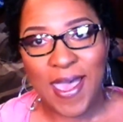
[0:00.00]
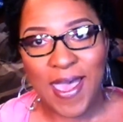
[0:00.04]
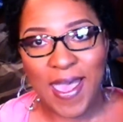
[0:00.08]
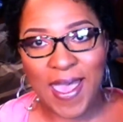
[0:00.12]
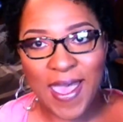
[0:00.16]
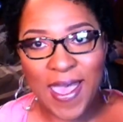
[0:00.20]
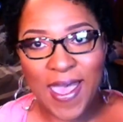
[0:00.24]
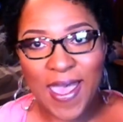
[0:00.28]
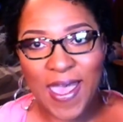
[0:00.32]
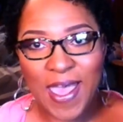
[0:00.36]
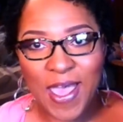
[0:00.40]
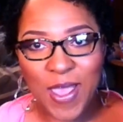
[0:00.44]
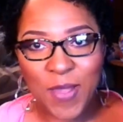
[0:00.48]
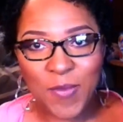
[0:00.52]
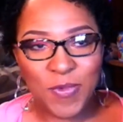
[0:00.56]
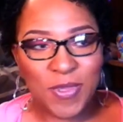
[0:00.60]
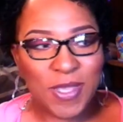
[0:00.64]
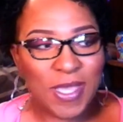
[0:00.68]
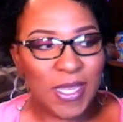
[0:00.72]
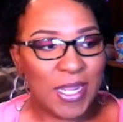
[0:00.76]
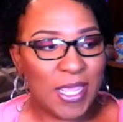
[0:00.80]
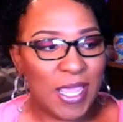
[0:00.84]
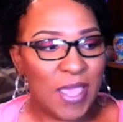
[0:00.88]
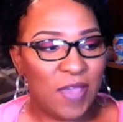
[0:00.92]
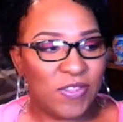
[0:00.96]
I'm
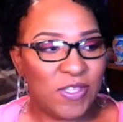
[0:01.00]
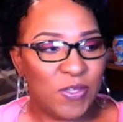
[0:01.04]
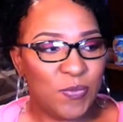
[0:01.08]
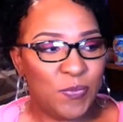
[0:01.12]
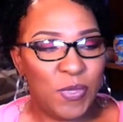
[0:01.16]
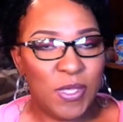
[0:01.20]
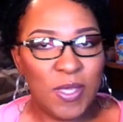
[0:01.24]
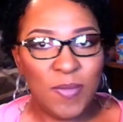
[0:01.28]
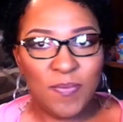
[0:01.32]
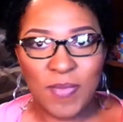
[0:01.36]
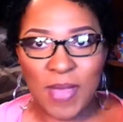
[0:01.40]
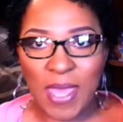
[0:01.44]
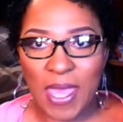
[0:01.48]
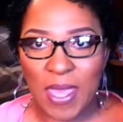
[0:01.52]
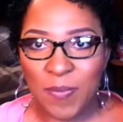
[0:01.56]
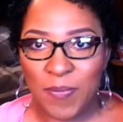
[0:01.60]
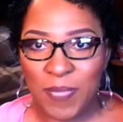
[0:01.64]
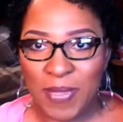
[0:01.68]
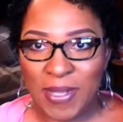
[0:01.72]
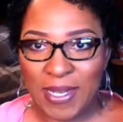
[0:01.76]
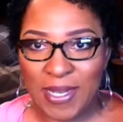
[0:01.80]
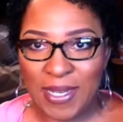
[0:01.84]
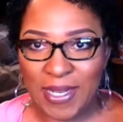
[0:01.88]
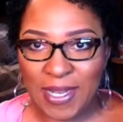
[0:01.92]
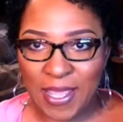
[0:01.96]
going to have to put my
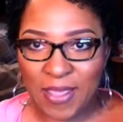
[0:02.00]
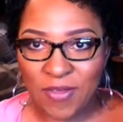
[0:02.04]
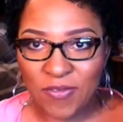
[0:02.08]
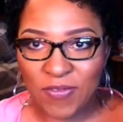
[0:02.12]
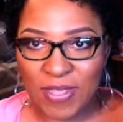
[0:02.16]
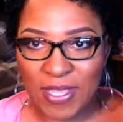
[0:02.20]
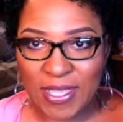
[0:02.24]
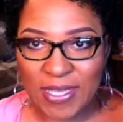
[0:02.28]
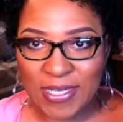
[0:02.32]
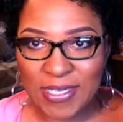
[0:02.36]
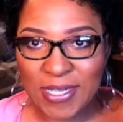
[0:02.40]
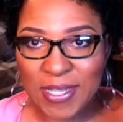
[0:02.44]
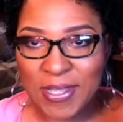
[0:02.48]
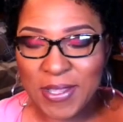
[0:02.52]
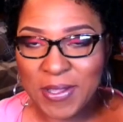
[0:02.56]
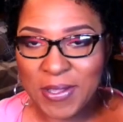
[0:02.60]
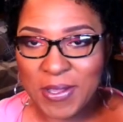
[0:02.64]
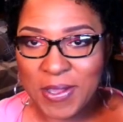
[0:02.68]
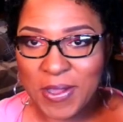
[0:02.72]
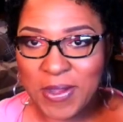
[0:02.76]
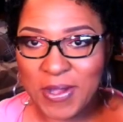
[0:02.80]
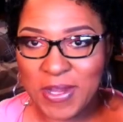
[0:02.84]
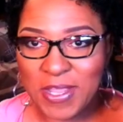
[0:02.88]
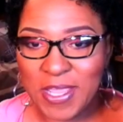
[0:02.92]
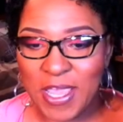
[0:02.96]
beloved
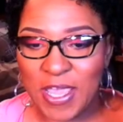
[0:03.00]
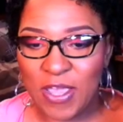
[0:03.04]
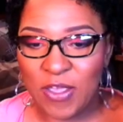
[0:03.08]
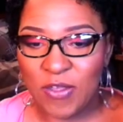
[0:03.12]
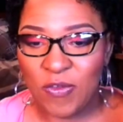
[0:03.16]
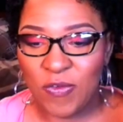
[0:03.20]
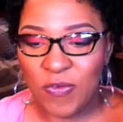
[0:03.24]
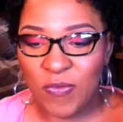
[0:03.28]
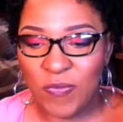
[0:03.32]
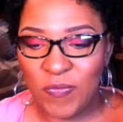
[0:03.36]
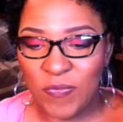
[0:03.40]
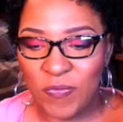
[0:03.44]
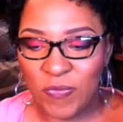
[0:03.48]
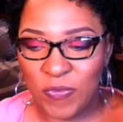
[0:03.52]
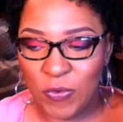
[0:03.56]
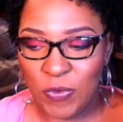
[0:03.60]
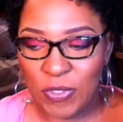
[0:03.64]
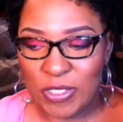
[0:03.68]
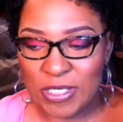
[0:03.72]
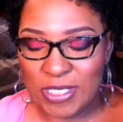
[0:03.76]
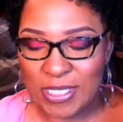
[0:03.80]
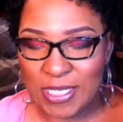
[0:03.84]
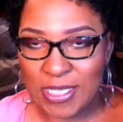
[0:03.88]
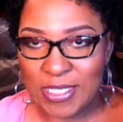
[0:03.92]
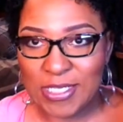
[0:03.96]
Garnier
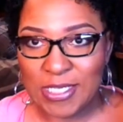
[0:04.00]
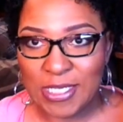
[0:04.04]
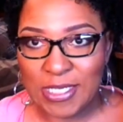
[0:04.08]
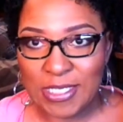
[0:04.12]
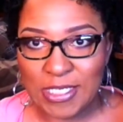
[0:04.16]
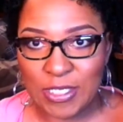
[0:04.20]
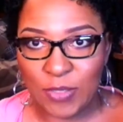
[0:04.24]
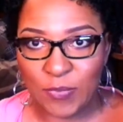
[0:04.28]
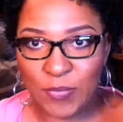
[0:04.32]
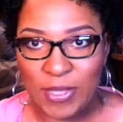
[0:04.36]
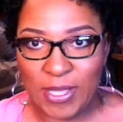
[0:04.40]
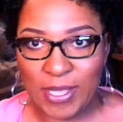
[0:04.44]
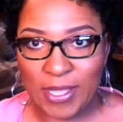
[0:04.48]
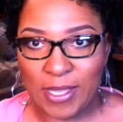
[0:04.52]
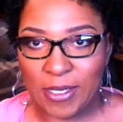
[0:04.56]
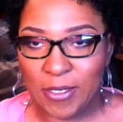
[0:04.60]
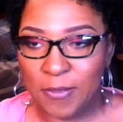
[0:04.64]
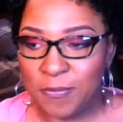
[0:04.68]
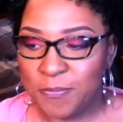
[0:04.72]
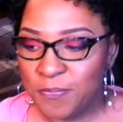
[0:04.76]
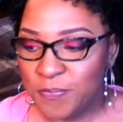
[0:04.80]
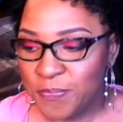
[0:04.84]
Fructis to bed.